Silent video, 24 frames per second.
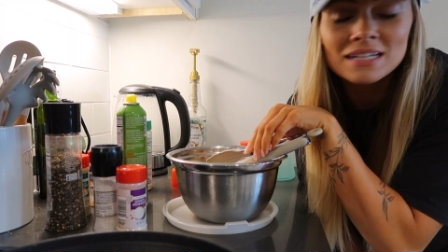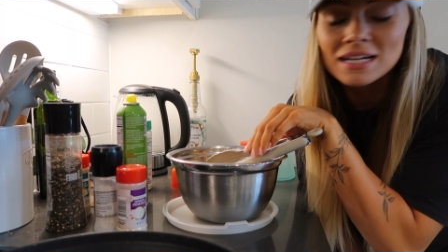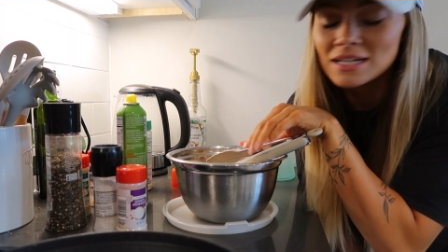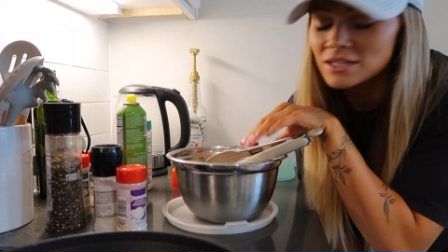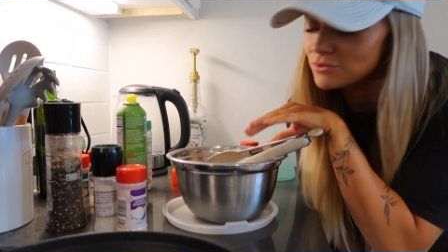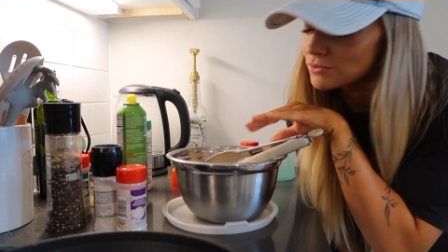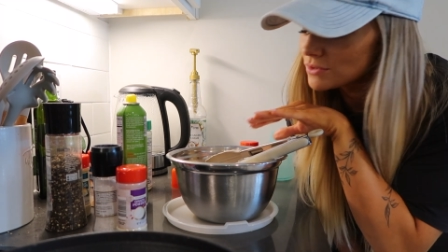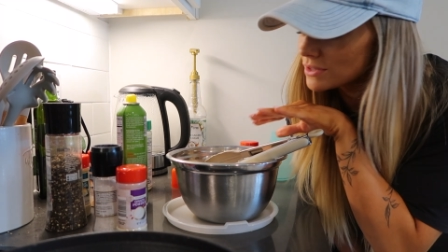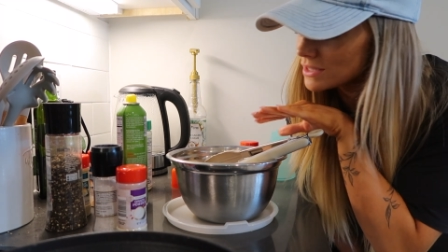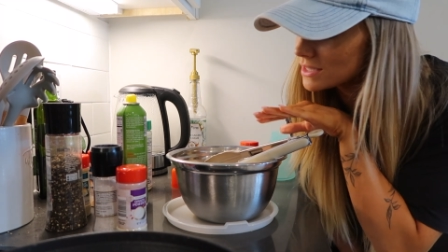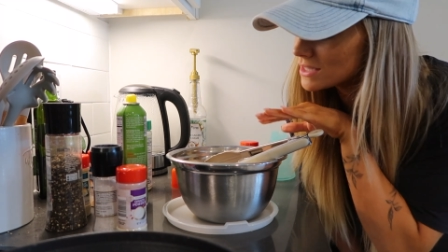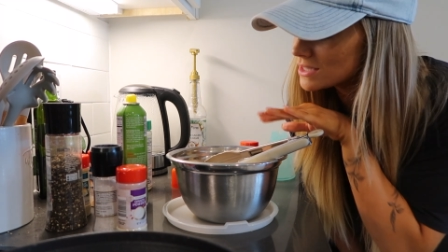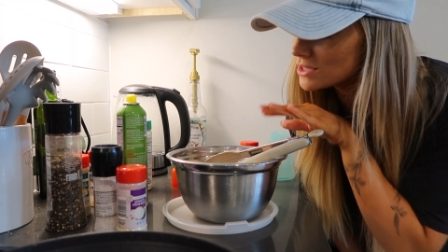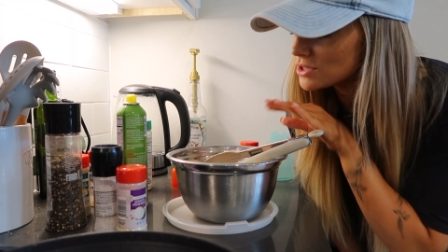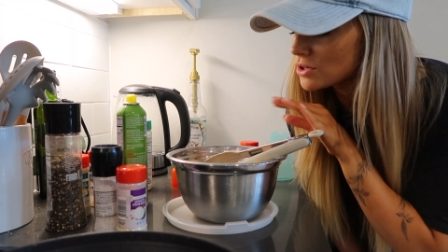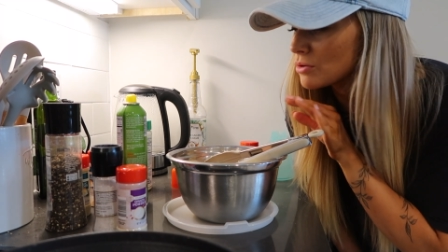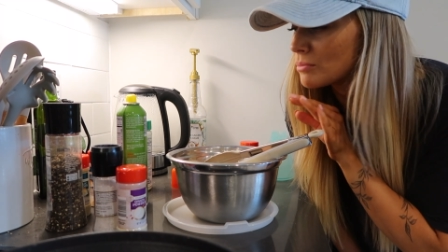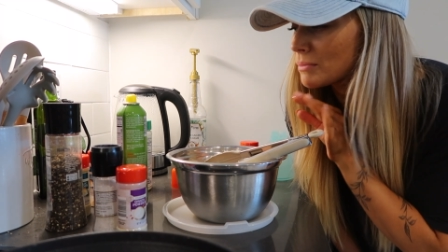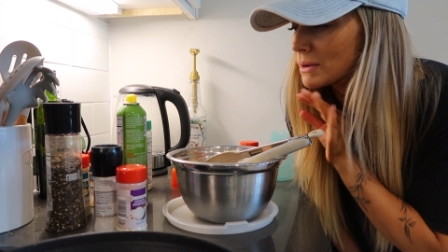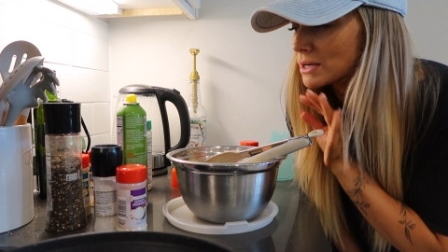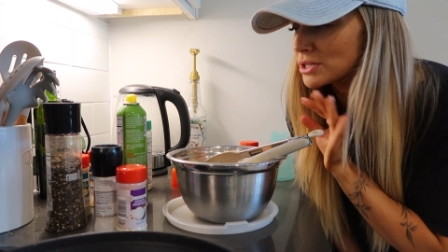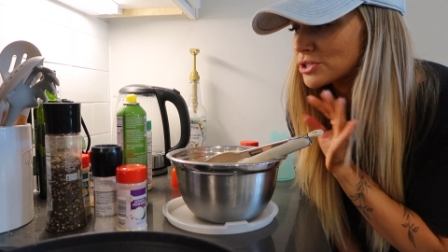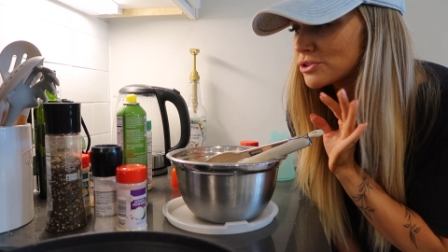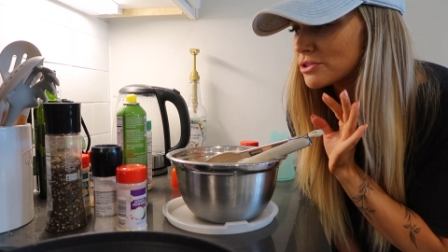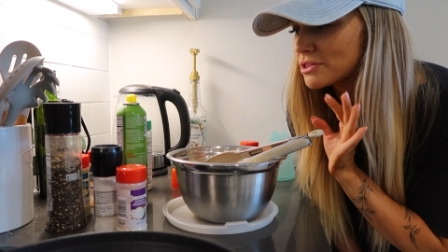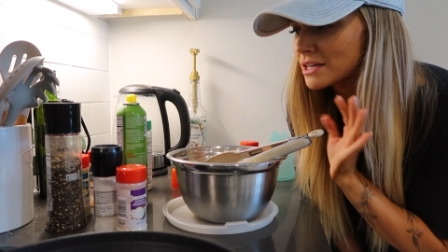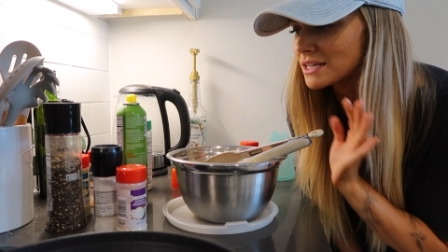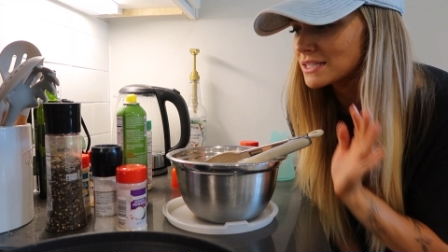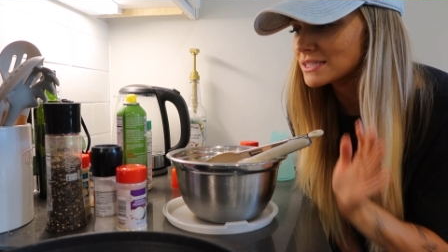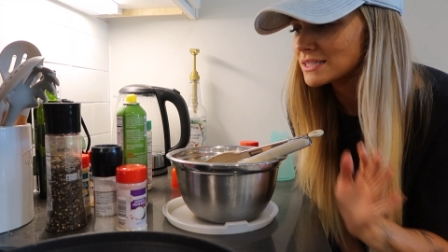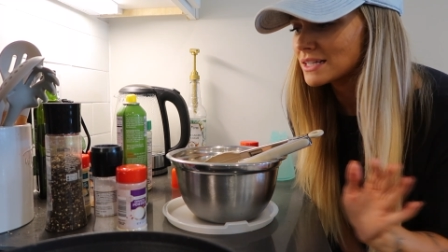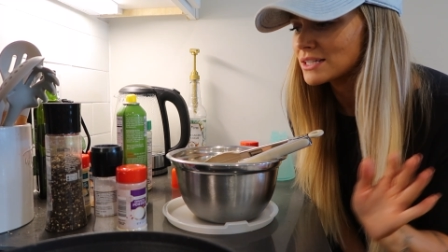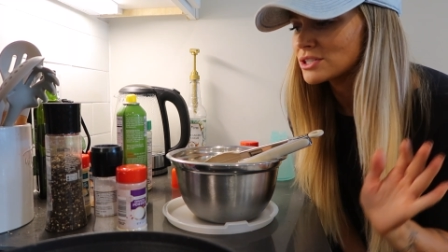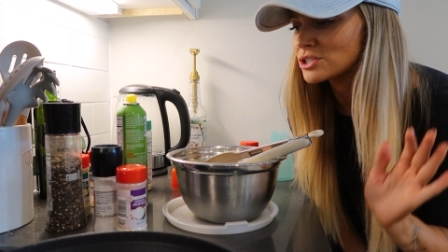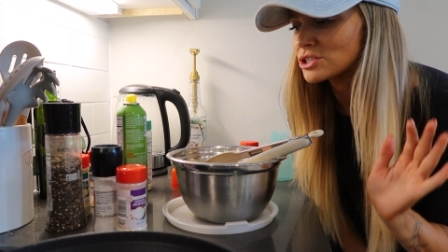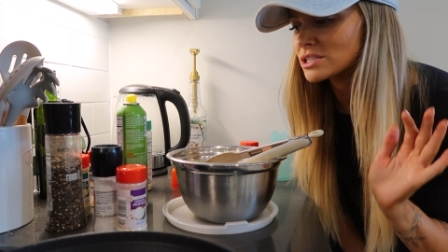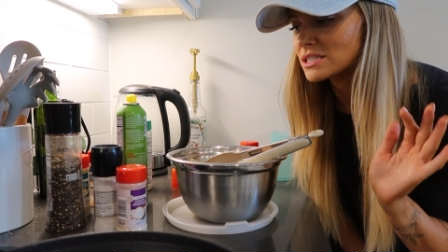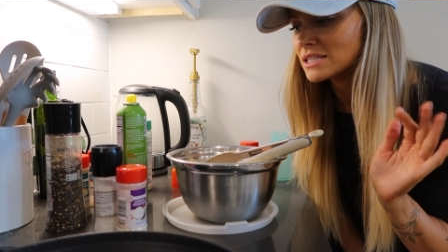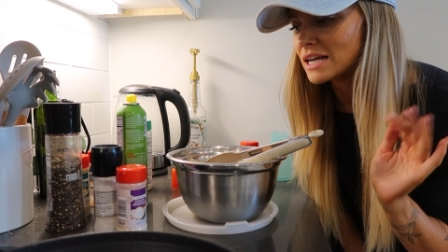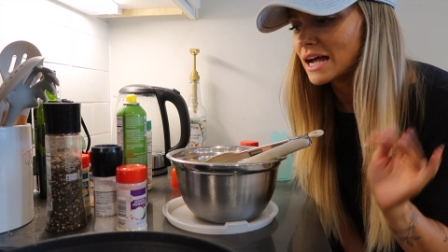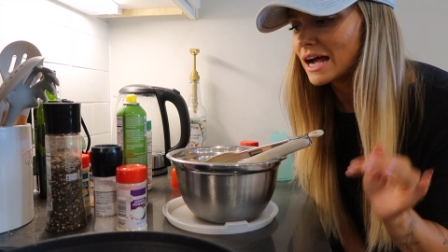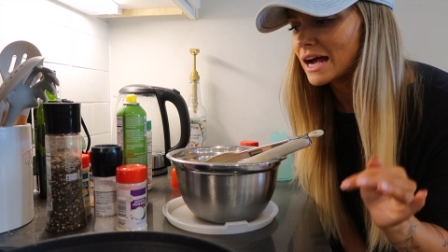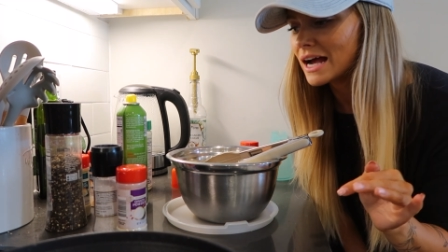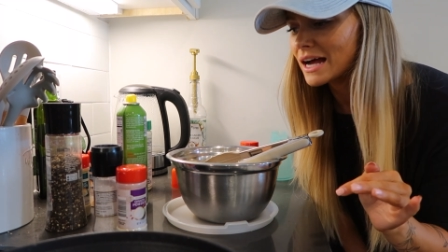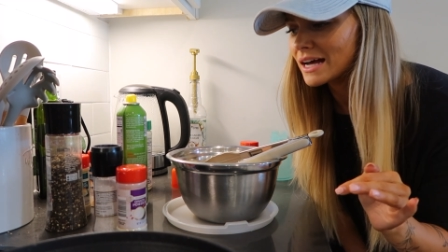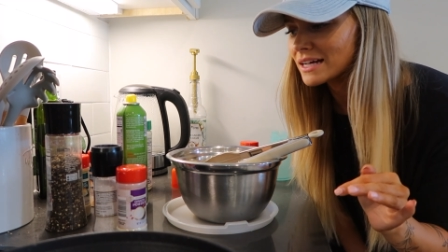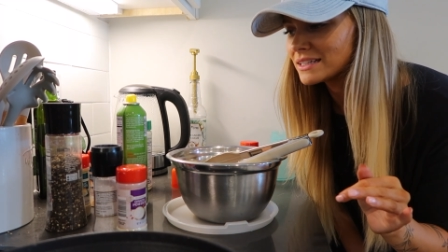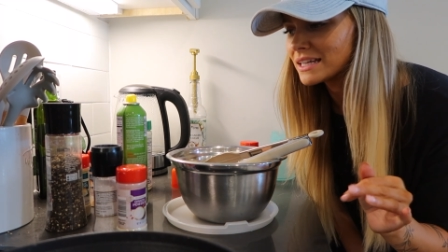I really don't measure things. I just
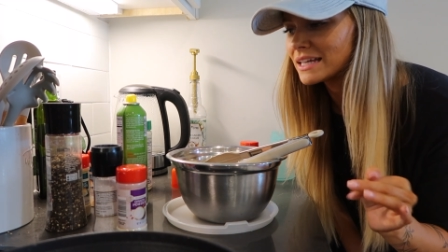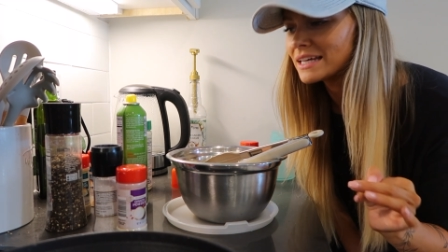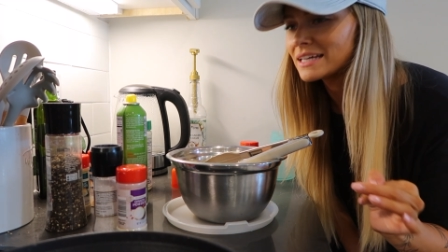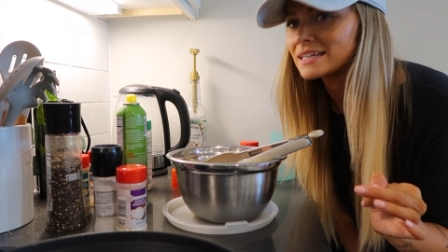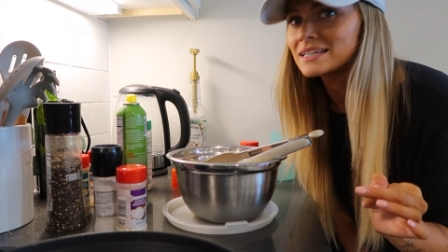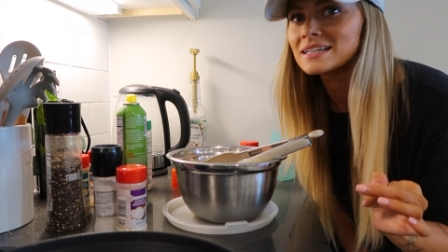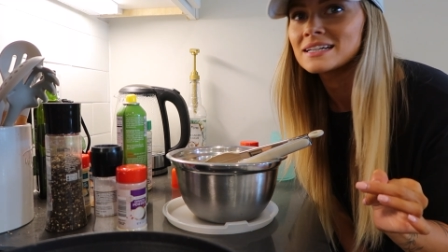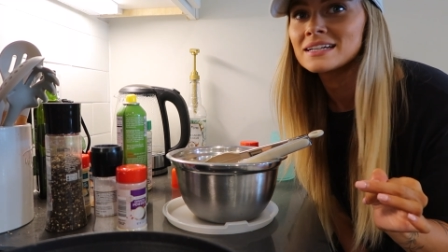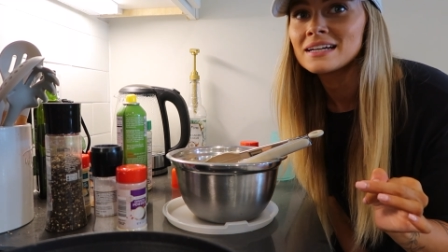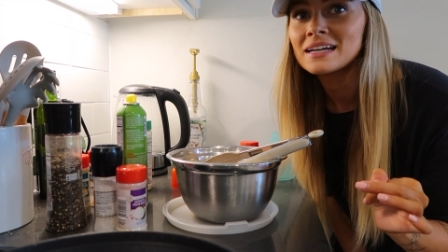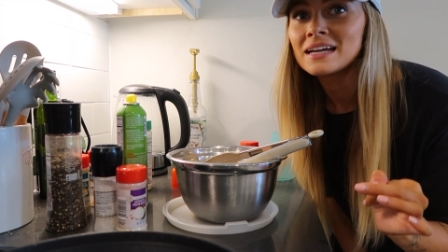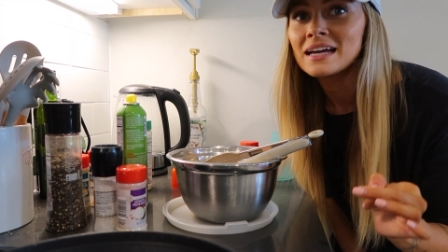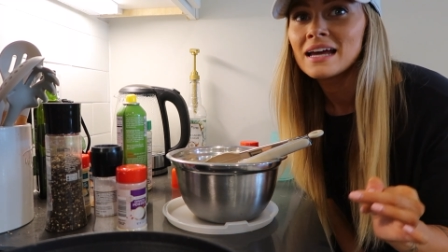add like